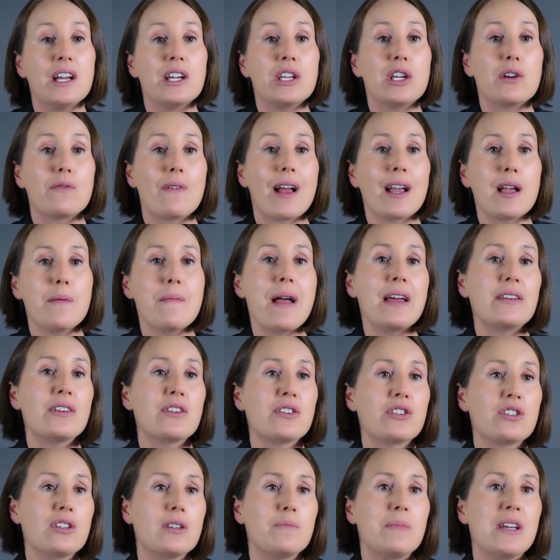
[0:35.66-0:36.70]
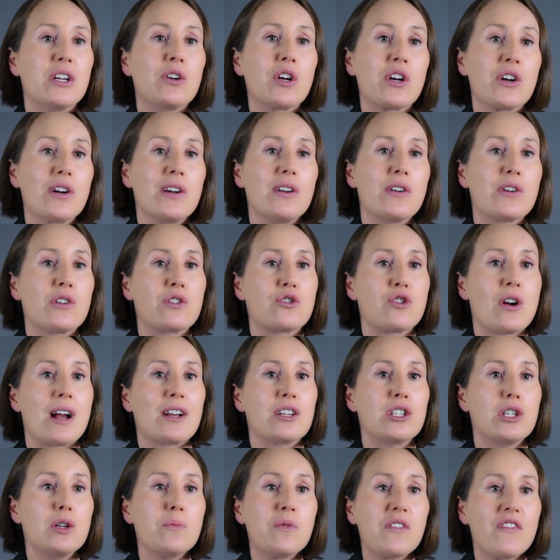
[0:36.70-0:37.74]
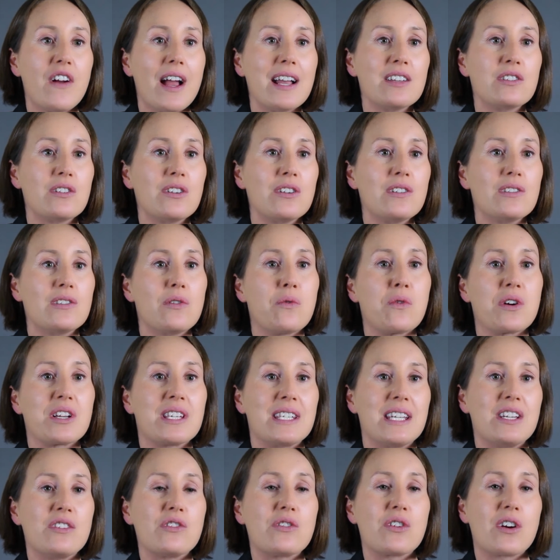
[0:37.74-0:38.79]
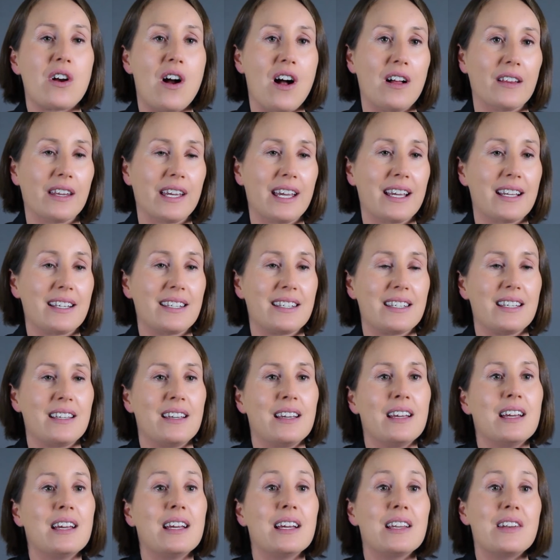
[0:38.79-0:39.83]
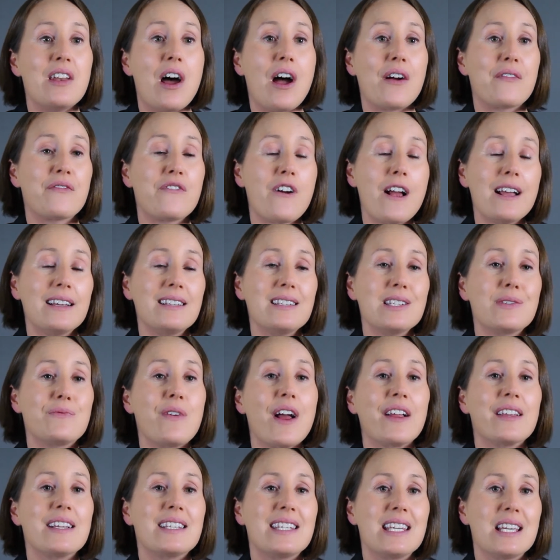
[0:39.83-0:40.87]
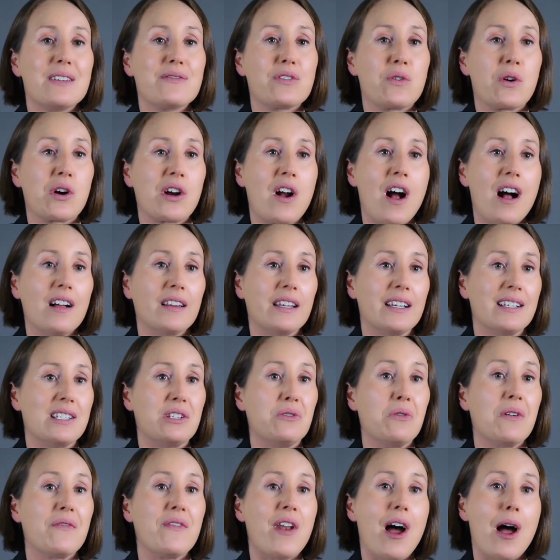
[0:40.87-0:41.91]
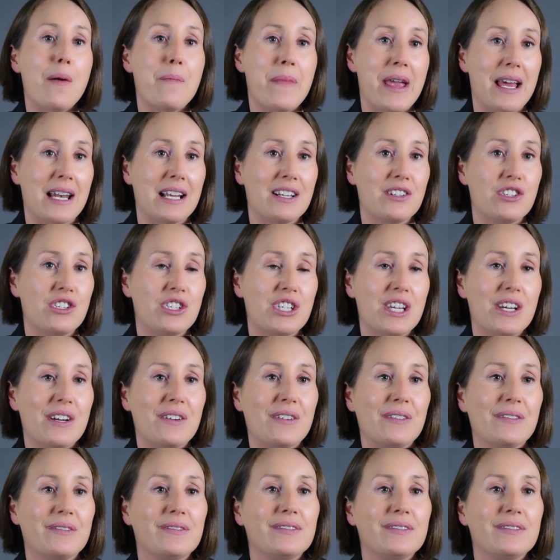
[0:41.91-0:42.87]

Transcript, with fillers: Your recommenders should be current or direct supervisors or senior colleagues not friends, relatives, or colleagues who have not managed you.